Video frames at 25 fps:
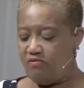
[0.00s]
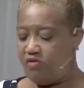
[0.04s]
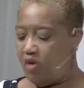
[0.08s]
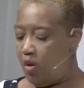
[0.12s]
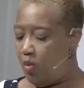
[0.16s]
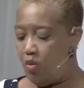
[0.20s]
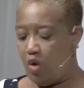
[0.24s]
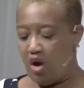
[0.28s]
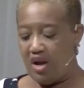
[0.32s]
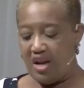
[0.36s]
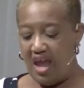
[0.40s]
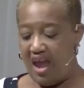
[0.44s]

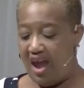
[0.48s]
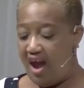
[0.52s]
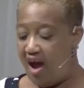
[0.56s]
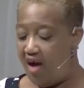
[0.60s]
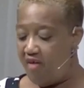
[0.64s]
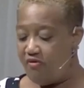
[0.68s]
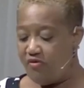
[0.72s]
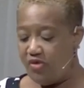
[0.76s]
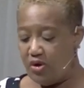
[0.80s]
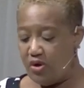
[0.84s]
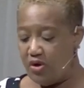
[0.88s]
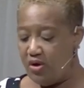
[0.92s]
from
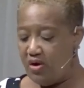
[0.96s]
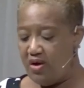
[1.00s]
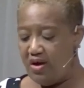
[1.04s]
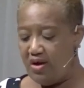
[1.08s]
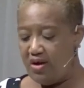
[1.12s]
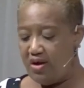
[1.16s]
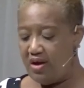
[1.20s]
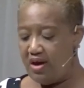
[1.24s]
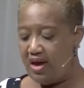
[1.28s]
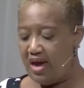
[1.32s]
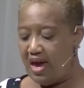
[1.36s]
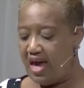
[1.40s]
whatever
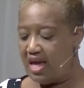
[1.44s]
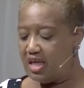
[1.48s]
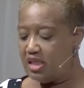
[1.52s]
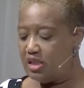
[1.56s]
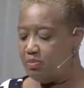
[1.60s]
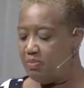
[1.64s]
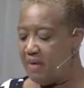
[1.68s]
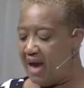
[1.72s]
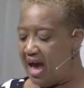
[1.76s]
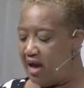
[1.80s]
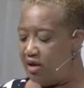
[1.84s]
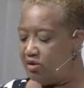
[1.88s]
has
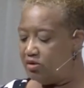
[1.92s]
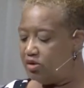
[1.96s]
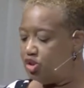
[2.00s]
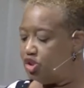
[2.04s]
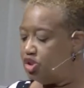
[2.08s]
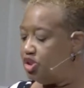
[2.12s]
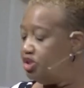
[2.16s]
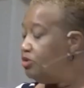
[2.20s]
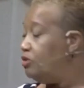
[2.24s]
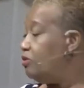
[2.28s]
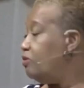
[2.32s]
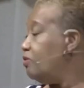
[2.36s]
bound
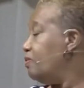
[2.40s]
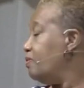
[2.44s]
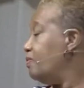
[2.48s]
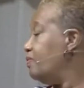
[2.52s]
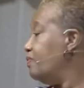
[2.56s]
you,